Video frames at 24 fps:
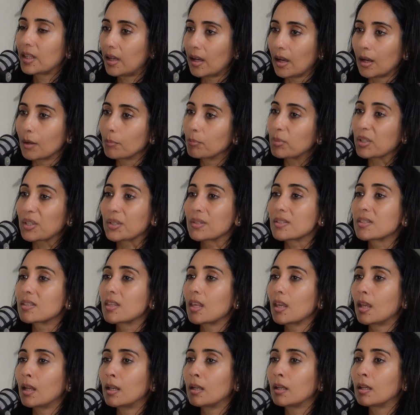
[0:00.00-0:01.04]
Yeah, because
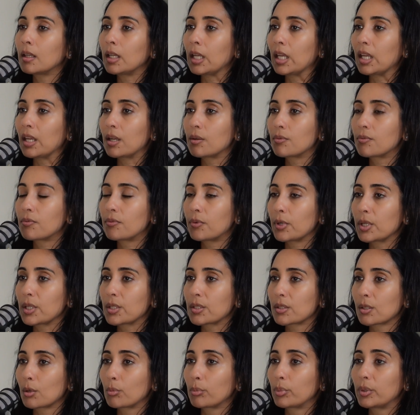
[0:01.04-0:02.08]
then if, for
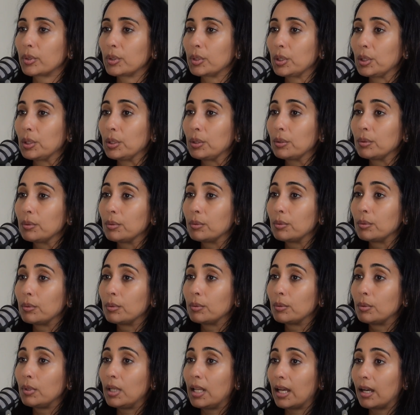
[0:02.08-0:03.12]
example,
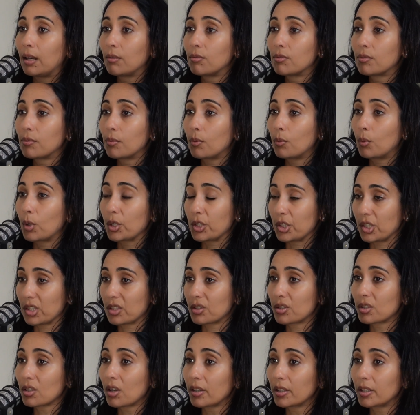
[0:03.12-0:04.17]
you love watching
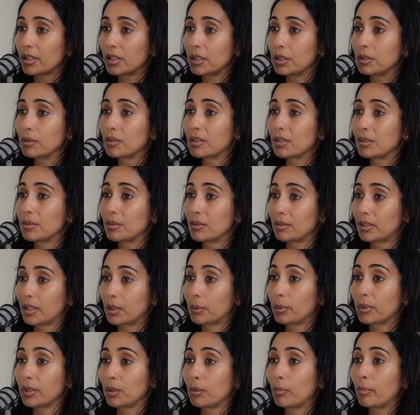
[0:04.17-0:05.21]
soccer, you can do that
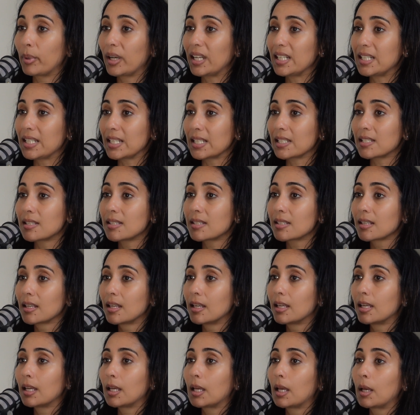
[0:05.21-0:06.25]
with your buddies,
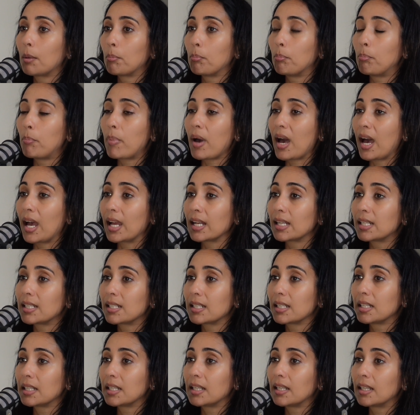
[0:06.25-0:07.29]
but
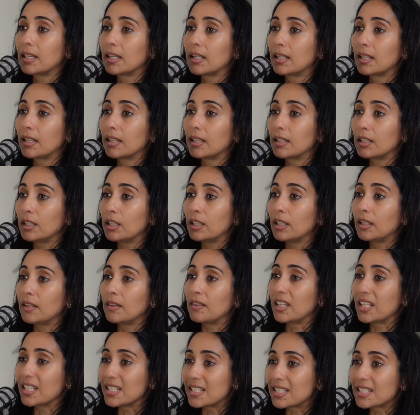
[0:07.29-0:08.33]

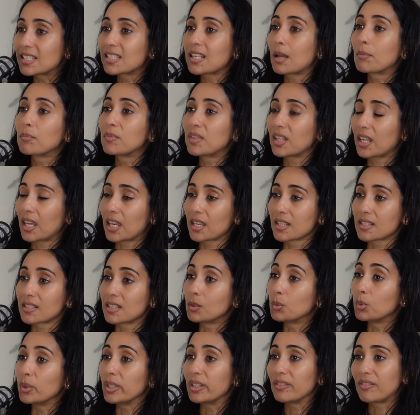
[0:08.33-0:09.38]
there is something else
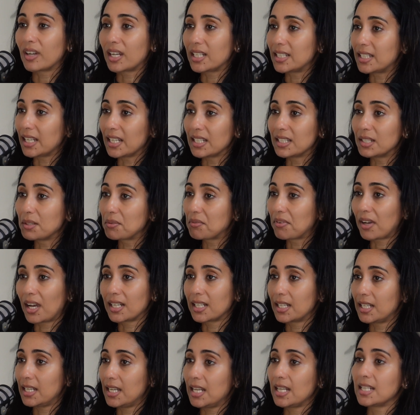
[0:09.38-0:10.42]
that we've identified,
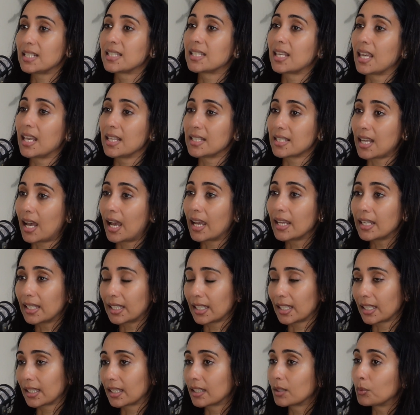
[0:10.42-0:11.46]
and let's say it's
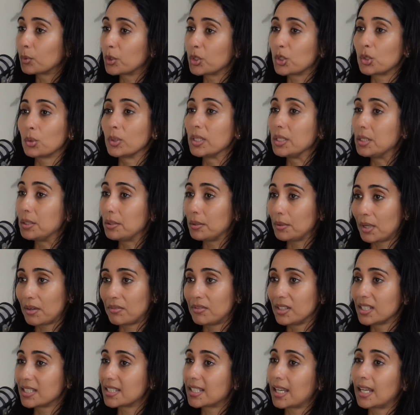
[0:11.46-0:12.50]
hiking, which we do
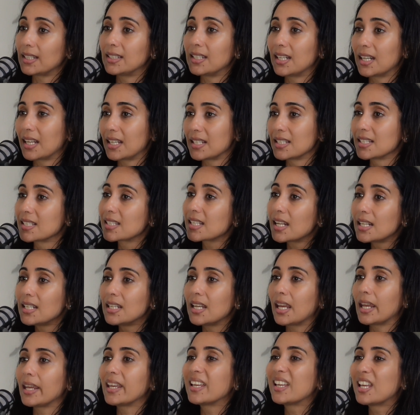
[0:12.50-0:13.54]
every Saturday and
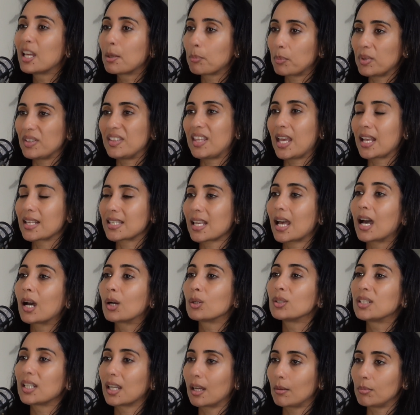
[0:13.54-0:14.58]
Sunday, but that's our
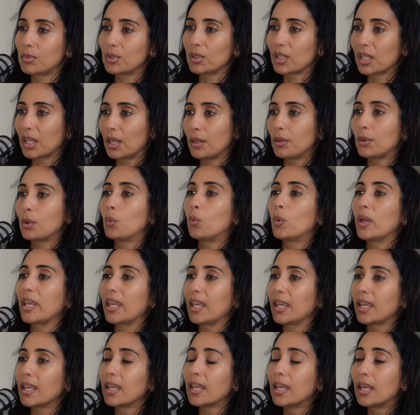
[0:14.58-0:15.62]
time together
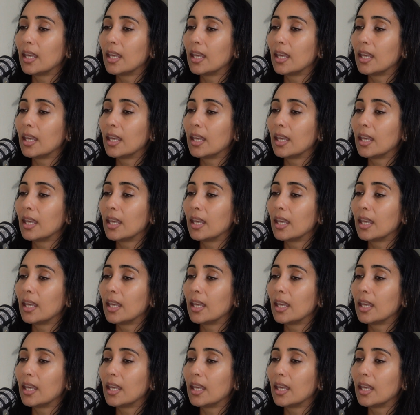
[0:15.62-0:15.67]
where